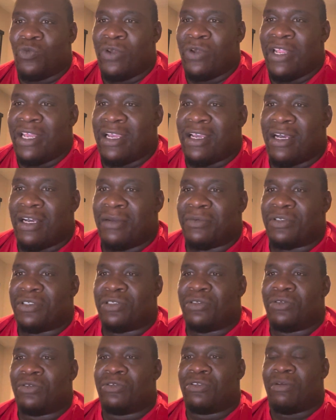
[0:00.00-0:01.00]
when it
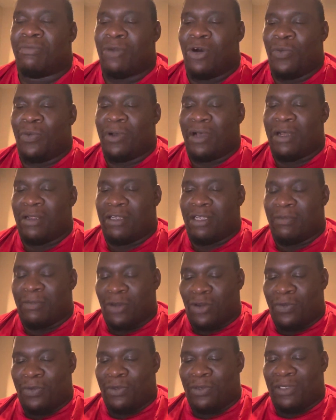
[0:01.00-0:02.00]
comes to the
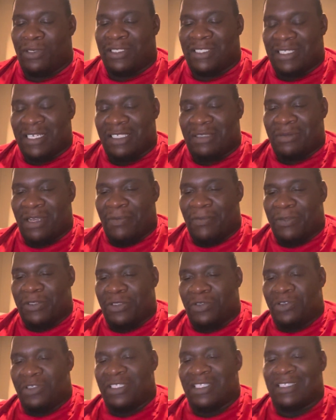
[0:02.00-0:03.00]
mobile assessment
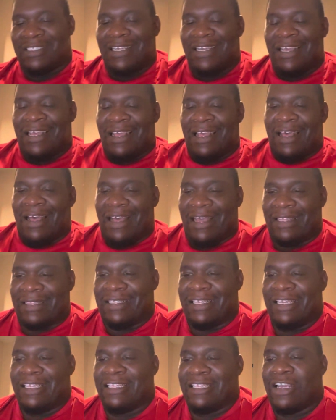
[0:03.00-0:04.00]
opportunities, I
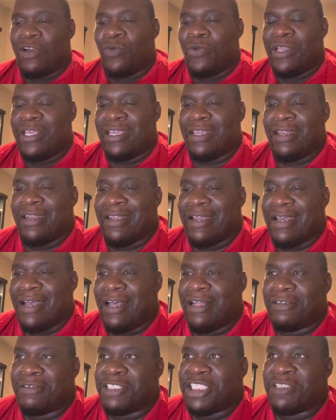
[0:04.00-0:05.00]
think that we
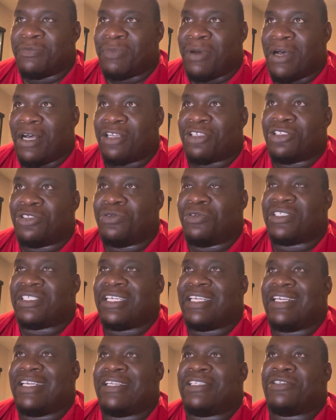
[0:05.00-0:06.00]
cannot just box students
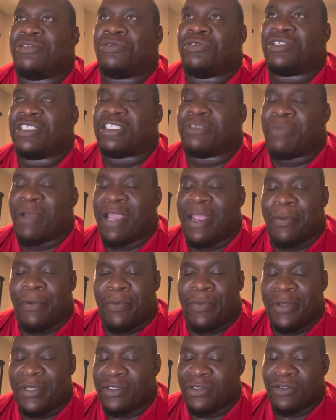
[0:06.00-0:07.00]
into just paper
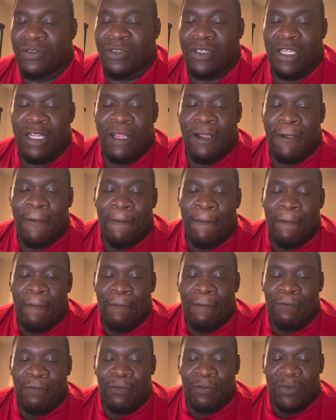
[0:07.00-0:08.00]
pencil.
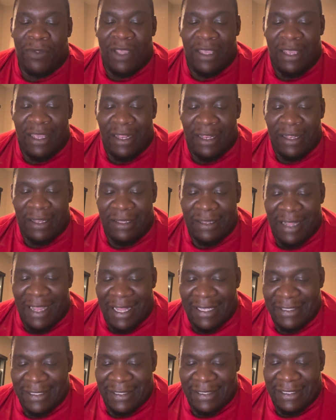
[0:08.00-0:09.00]

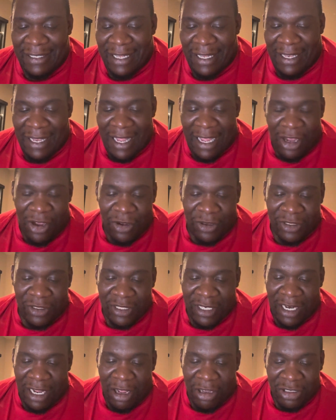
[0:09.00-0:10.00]
I just say allows,
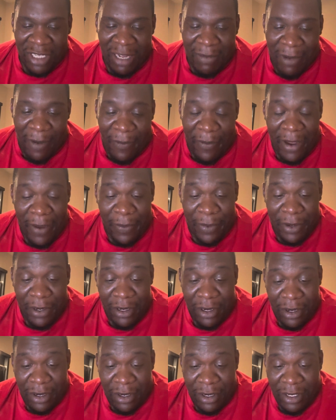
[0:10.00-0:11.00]
and I also have my paper
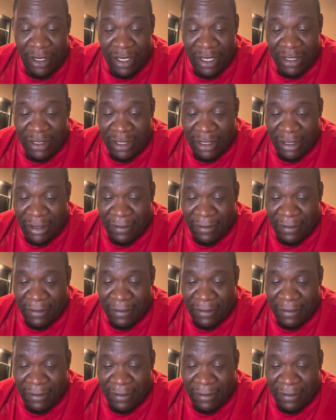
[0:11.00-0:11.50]
here. Is